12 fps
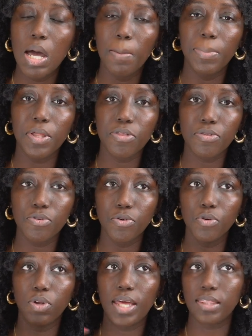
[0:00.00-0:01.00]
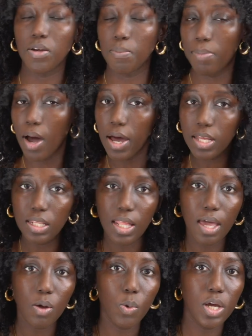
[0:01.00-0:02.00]
but through like their body
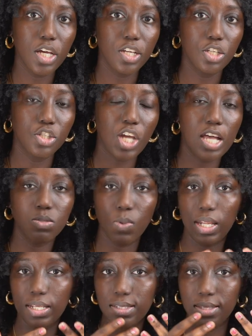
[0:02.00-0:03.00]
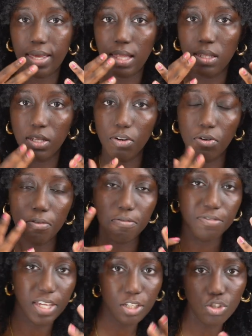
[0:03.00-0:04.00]
language as well as like little
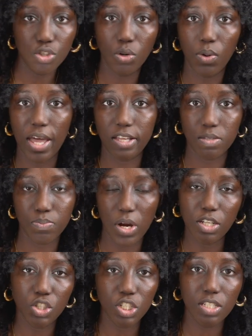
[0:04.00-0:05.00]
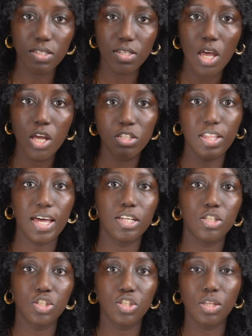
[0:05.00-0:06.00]
facial expressions, that
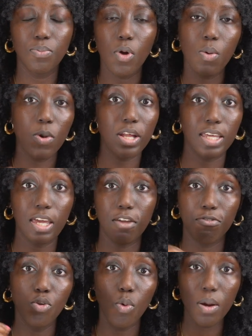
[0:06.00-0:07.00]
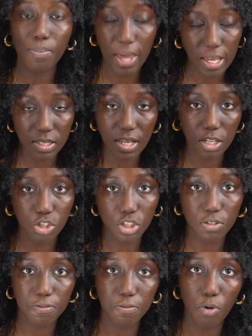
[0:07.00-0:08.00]
to the point where like if you weren't paying
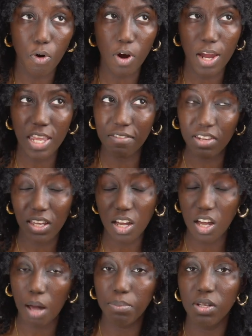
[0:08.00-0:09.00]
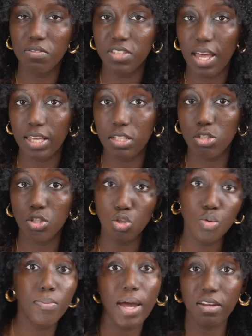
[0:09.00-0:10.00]
attention for even like a couple of seconds,
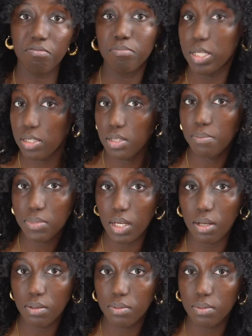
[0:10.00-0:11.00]
you might have missed something.